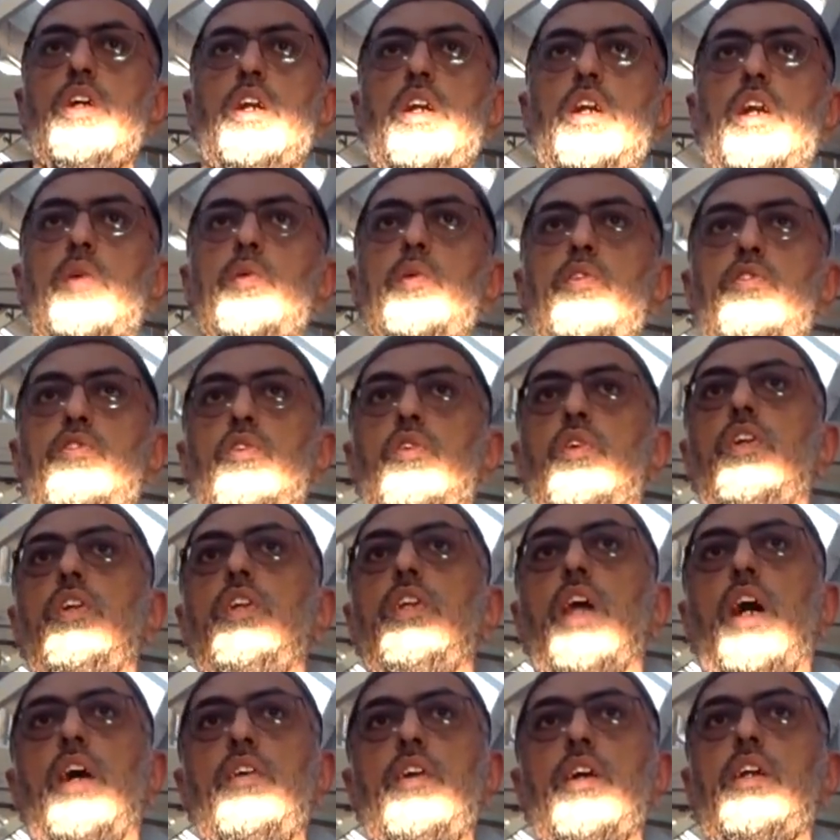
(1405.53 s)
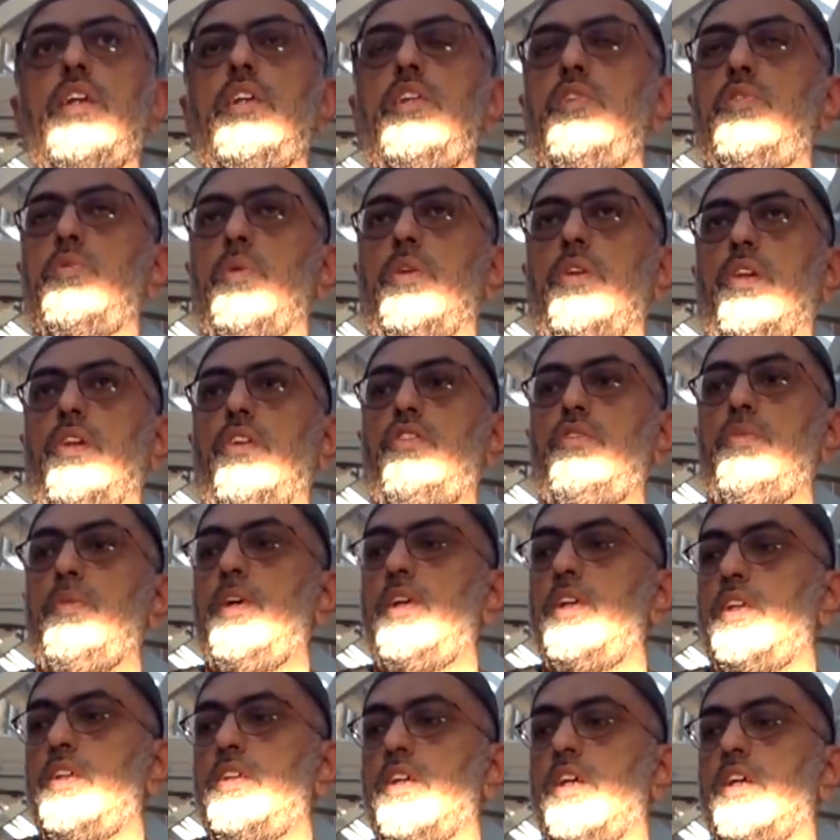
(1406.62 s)
Now you're talking directly to Allah
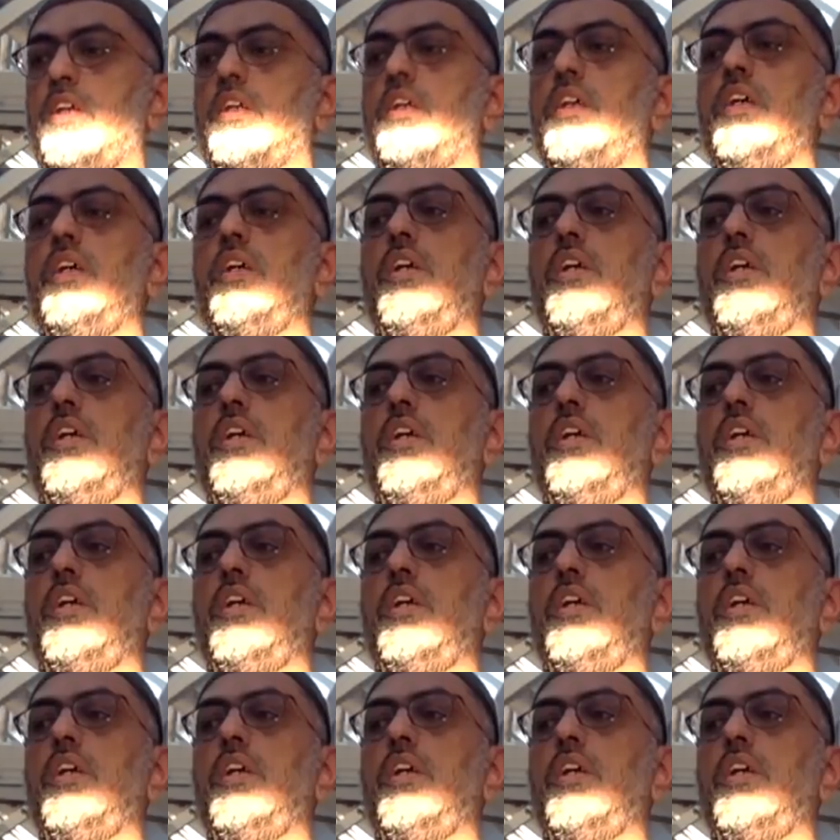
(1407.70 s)
subhanahu wa ta'ala.